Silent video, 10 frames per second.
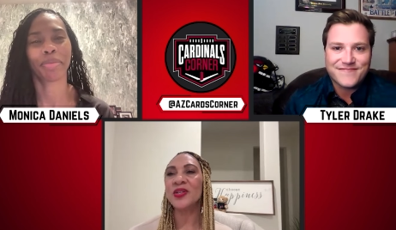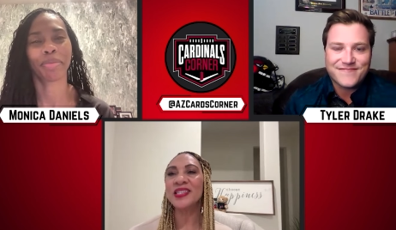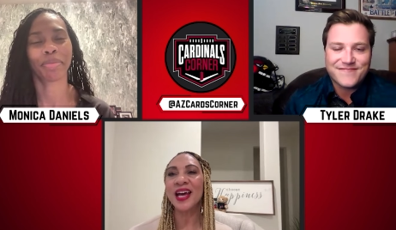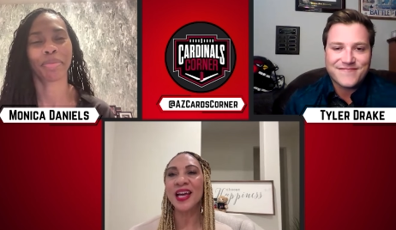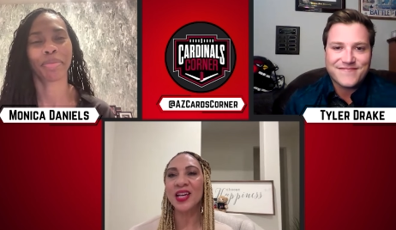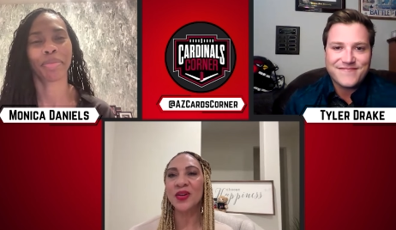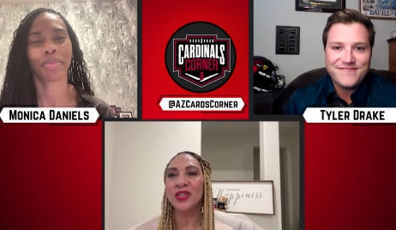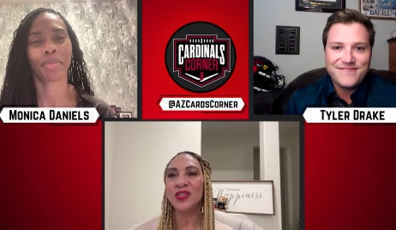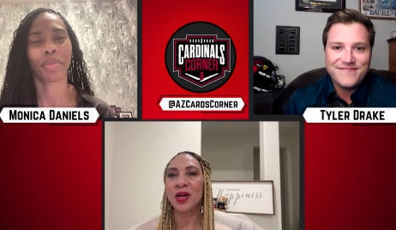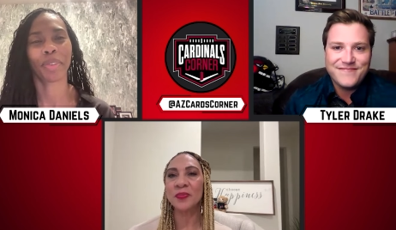Speaker 1: excited.
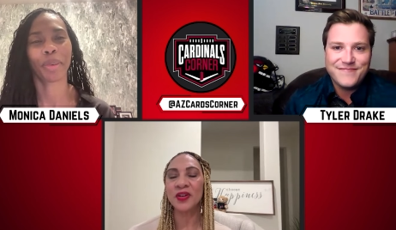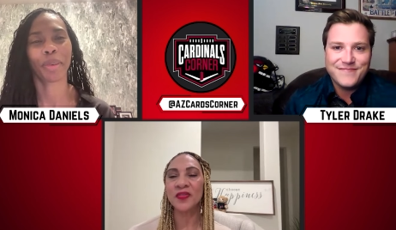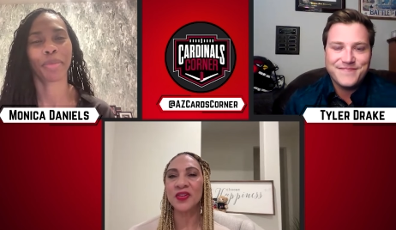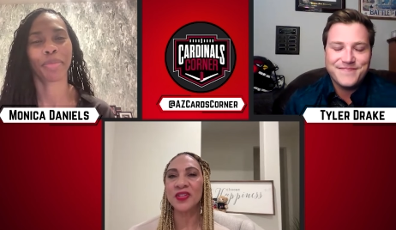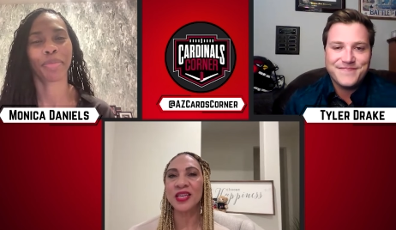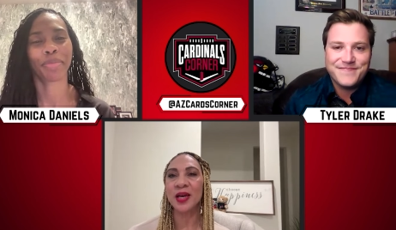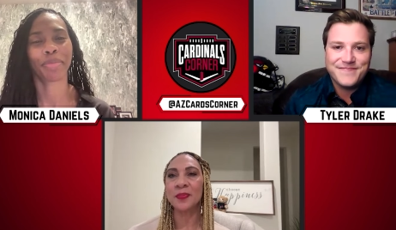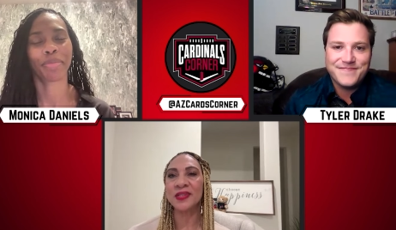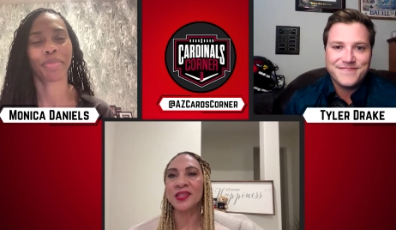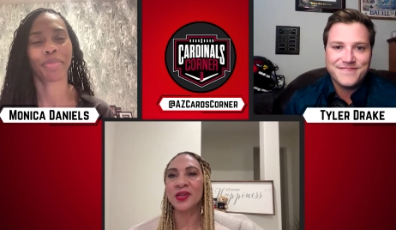We dropped our first
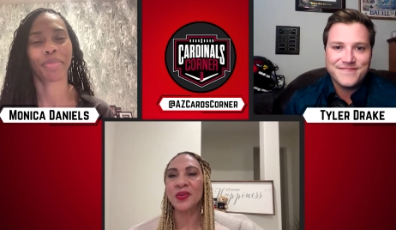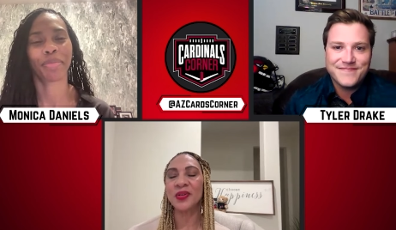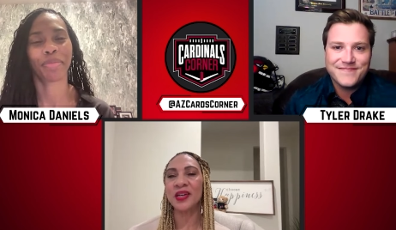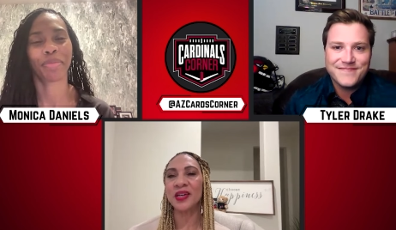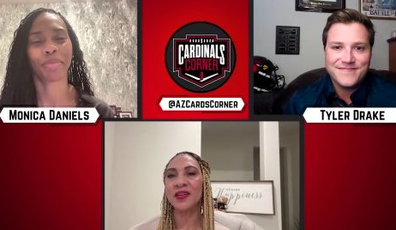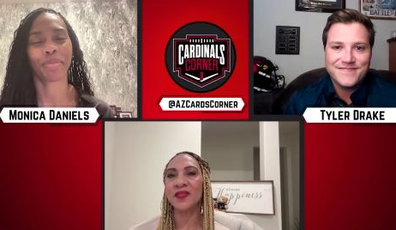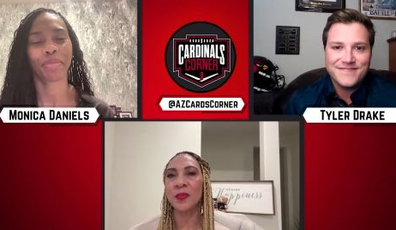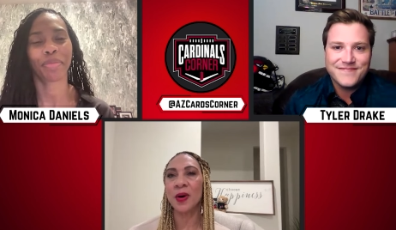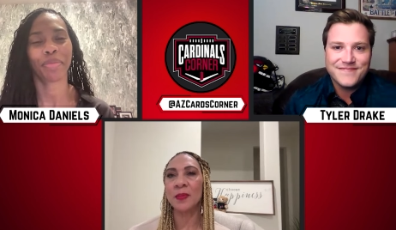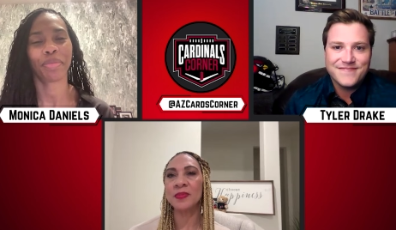episode of
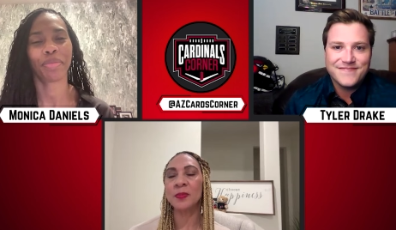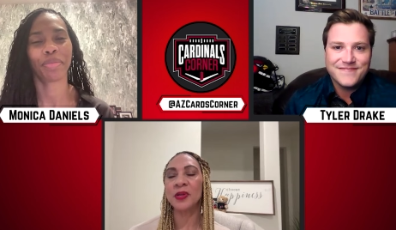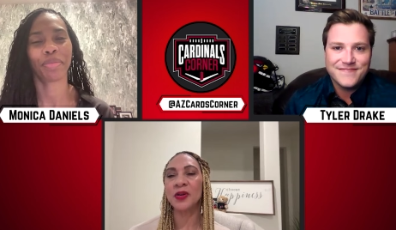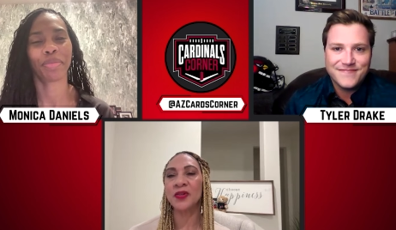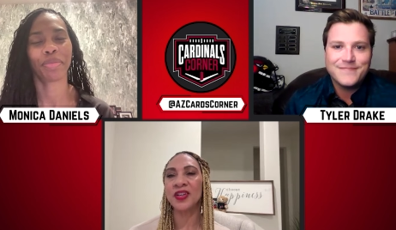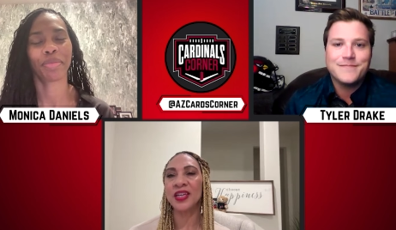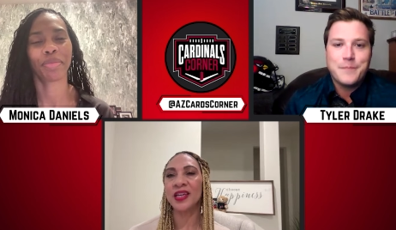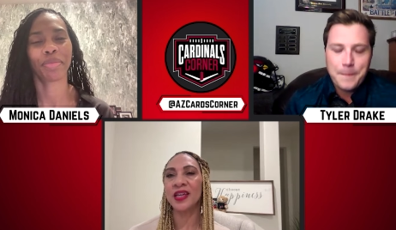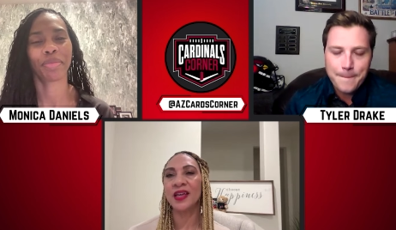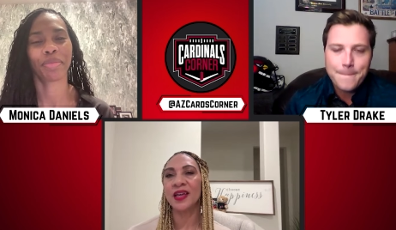the Mom's
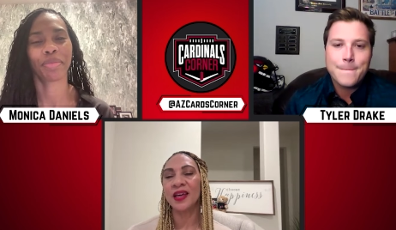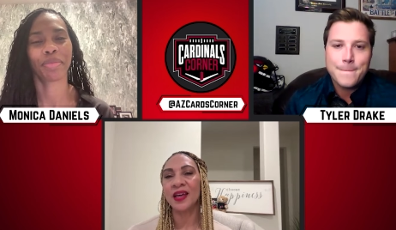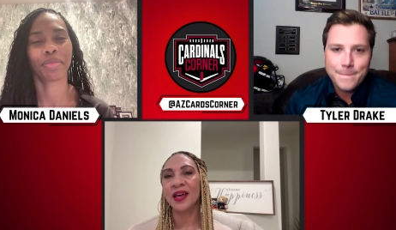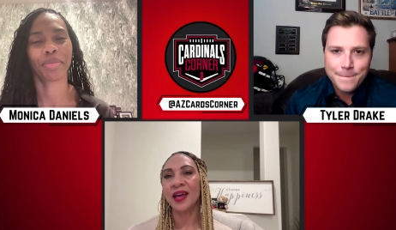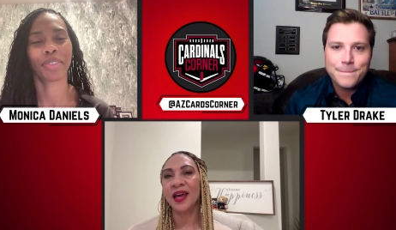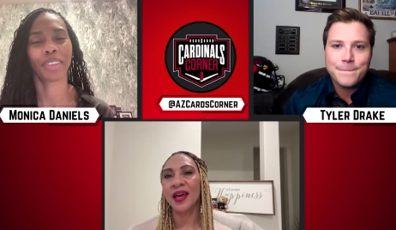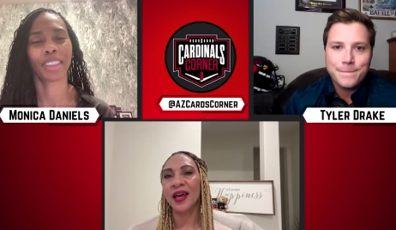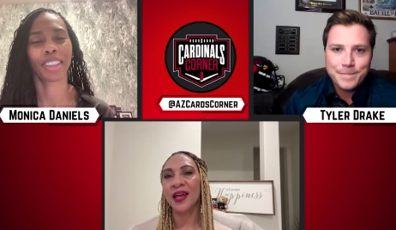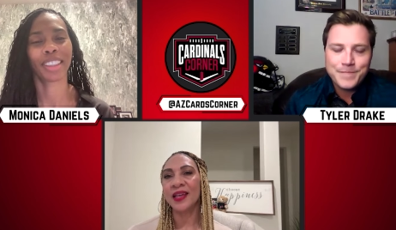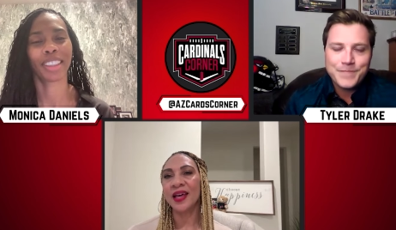POV
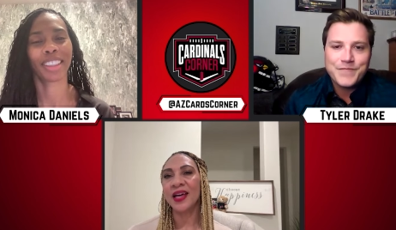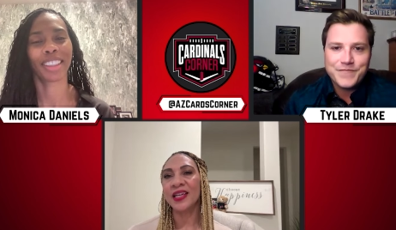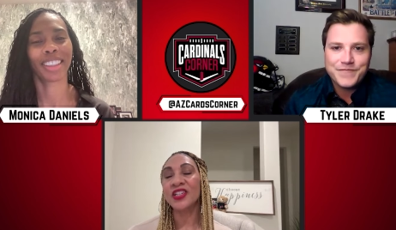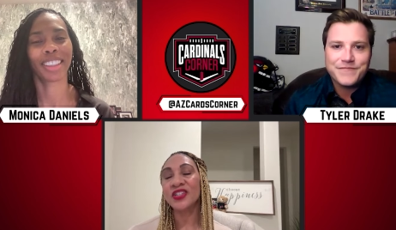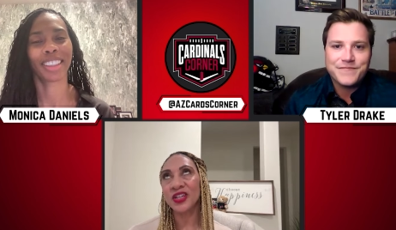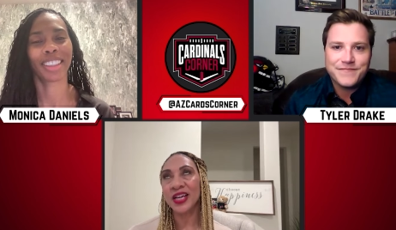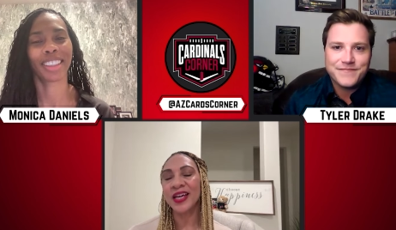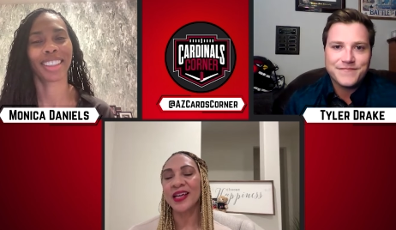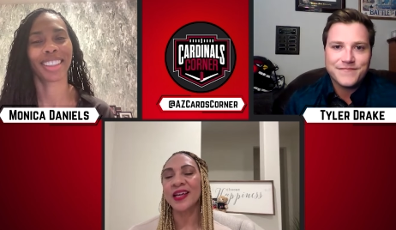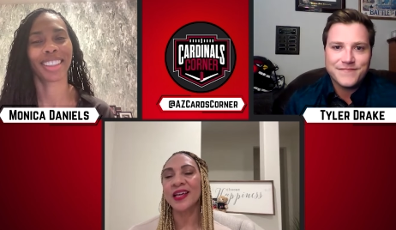and uh,
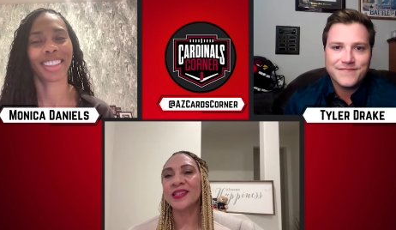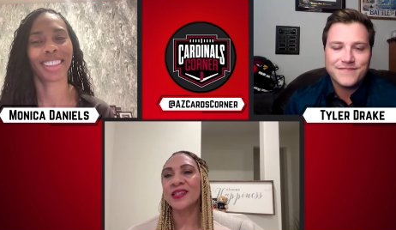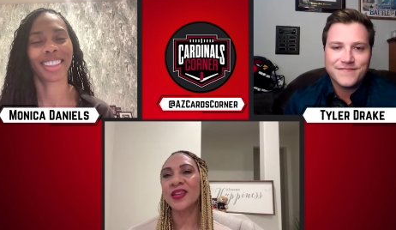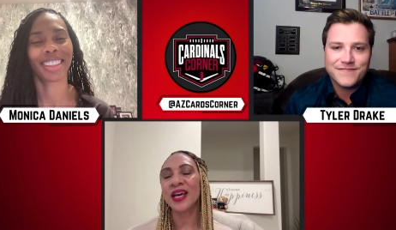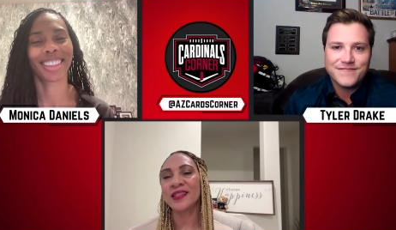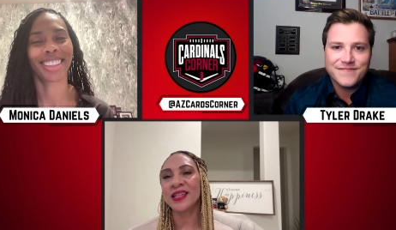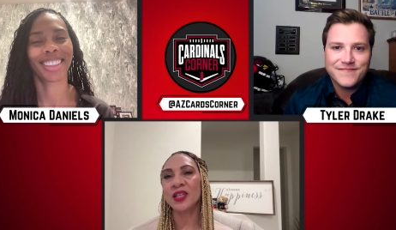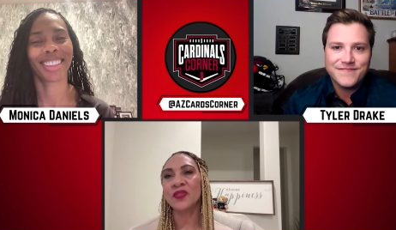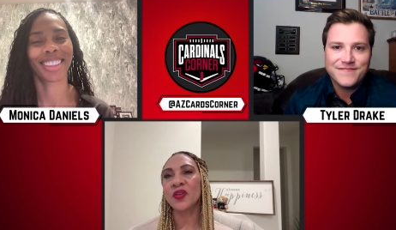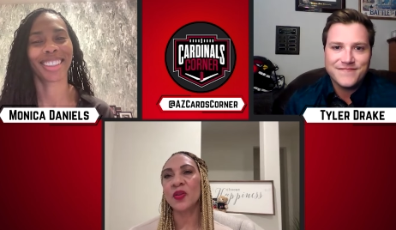yesterday. And so that
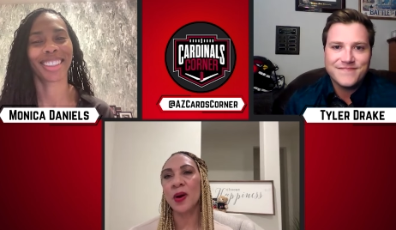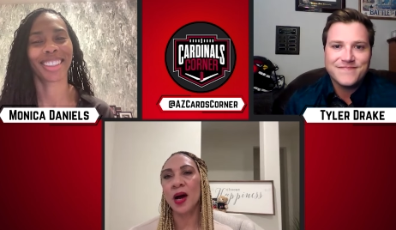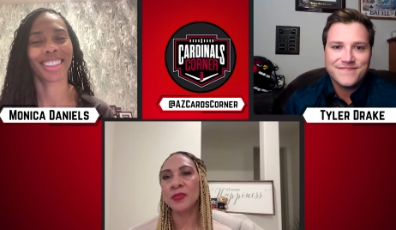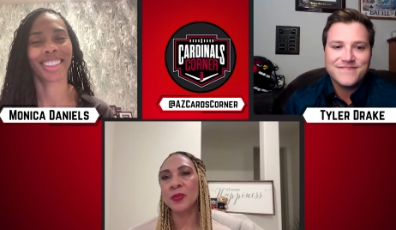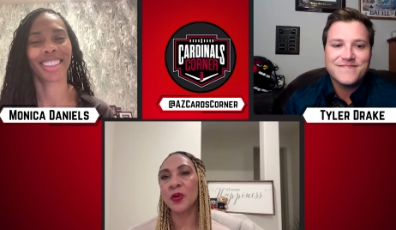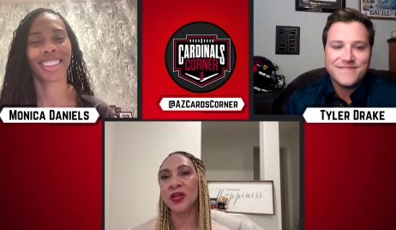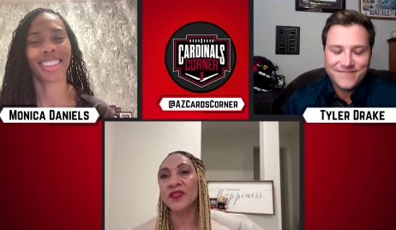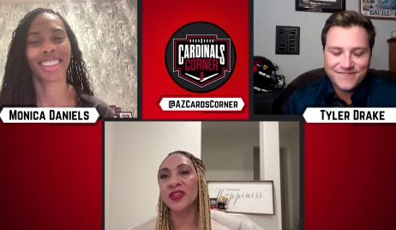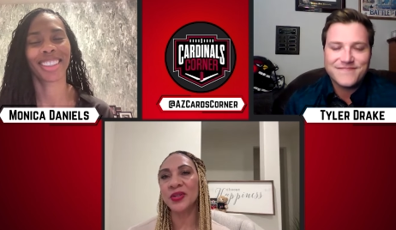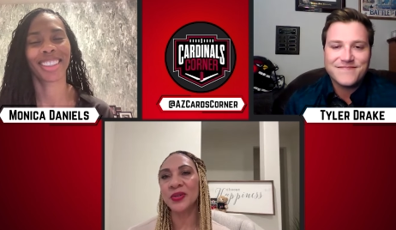stands for the mom's
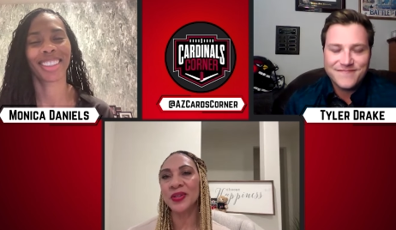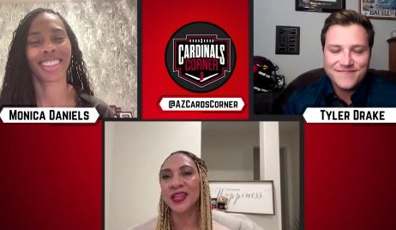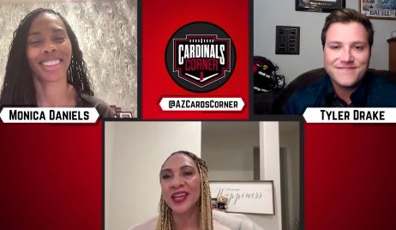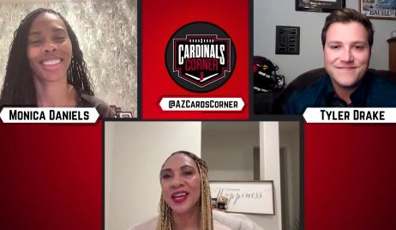point of view.